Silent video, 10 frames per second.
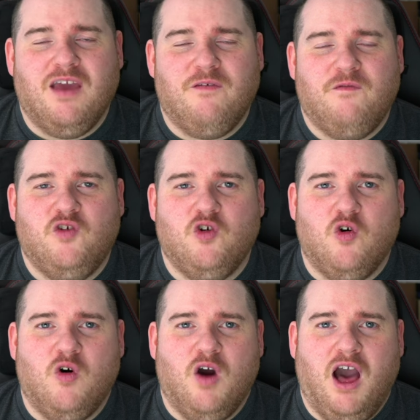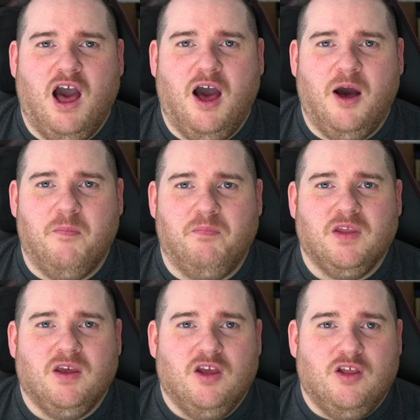if you're
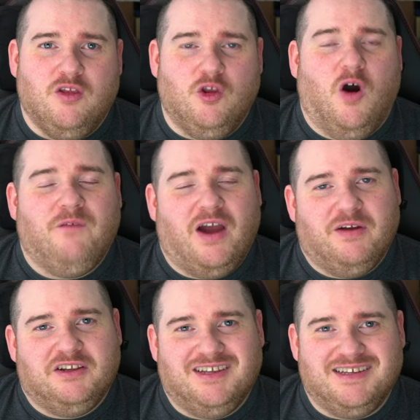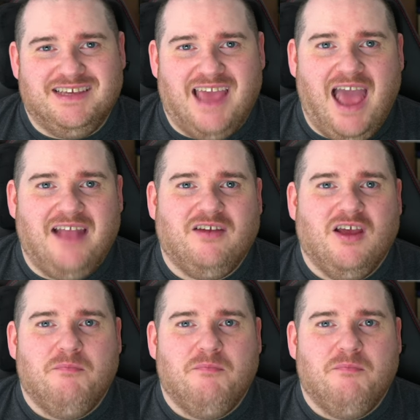not VAT registered yet,